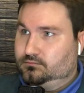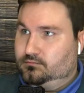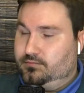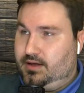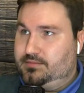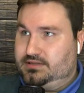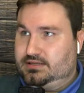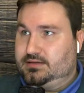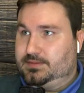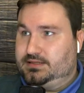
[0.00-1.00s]
But
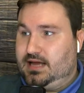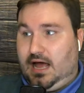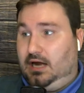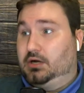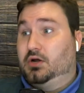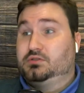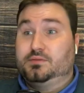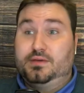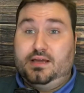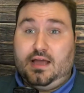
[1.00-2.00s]
Mississippi State, I don't know. To
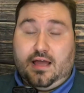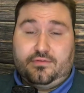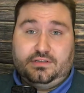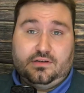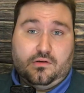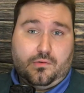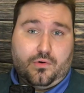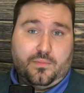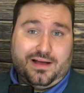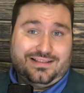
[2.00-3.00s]
me, every single
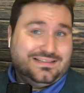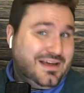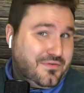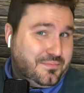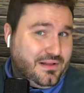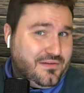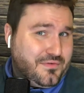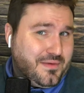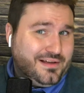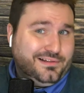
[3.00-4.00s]
quarterback that's ever played for
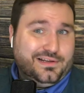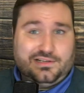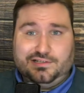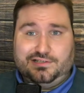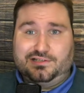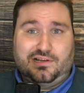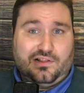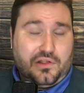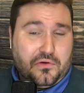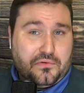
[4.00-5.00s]
Mike Leach is just a
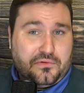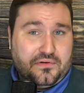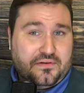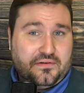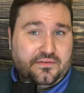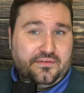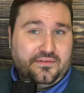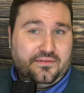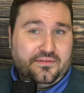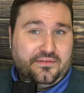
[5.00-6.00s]
clone.
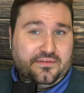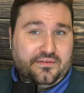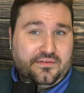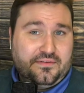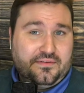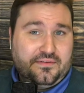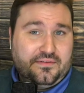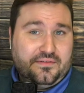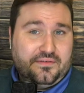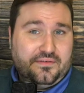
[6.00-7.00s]

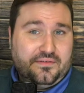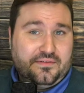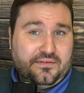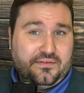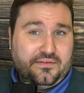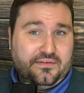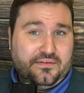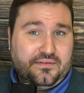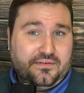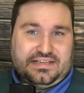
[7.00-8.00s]
It's like, I'm
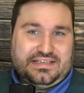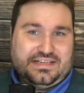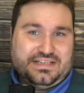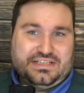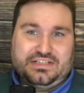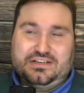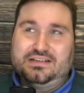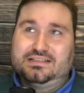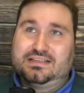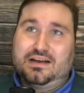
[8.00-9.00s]
not necessarily certain
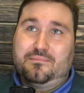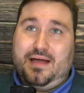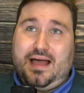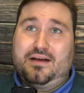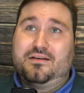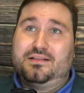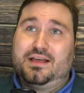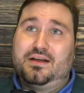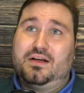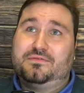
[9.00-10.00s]
it's going to matter in that
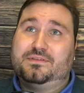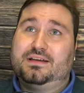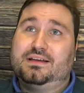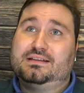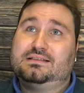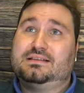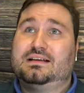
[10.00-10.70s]
offense.